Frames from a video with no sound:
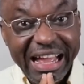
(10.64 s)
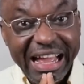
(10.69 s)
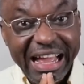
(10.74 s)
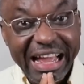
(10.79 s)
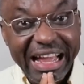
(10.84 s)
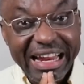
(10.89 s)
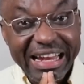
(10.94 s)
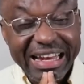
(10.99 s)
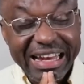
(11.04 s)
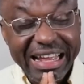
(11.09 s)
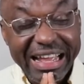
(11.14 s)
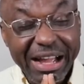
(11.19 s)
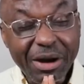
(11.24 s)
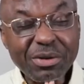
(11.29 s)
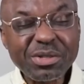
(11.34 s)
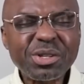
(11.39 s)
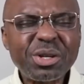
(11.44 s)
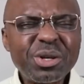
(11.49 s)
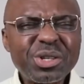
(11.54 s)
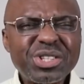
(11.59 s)
and I
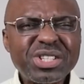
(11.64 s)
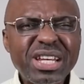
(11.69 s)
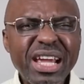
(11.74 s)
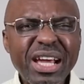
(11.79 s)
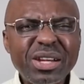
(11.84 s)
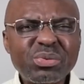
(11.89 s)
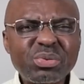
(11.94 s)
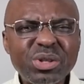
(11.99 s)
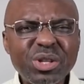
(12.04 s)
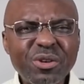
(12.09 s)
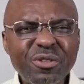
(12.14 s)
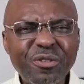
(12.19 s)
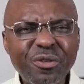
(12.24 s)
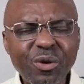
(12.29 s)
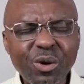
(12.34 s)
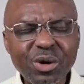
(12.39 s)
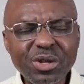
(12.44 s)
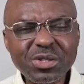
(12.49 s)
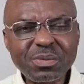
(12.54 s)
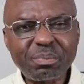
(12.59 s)
was going to share it with you
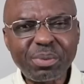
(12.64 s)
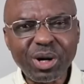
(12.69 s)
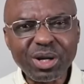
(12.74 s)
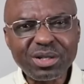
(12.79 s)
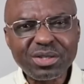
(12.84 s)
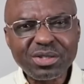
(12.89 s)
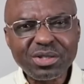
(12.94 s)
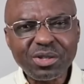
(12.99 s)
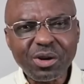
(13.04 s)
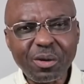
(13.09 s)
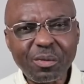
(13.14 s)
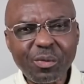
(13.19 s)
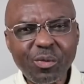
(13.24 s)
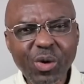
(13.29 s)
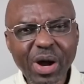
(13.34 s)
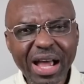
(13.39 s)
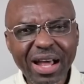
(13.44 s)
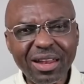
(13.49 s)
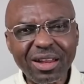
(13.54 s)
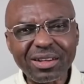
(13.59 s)
folks, but
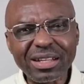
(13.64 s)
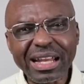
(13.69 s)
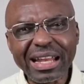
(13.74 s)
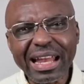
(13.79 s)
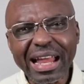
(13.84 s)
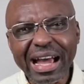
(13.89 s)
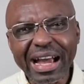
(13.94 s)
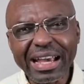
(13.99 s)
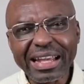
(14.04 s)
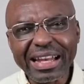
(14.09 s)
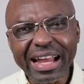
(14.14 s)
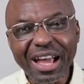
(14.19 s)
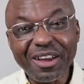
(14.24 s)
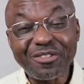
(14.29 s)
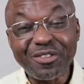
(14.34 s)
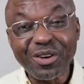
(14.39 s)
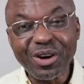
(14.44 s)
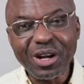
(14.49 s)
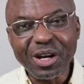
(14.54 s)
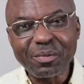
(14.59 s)
somewhere along the line,
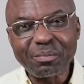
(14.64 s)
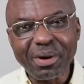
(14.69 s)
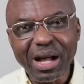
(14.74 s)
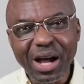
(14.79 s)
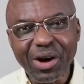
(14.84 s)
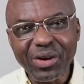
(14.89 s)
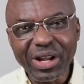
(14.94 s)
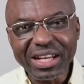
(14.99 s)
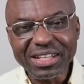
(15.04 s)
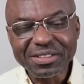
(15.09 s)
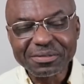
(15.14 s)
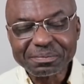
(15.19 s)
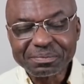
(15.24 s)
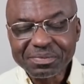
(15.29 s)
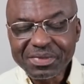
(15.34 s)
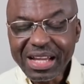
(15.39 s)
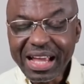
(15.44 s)
I forgot about it.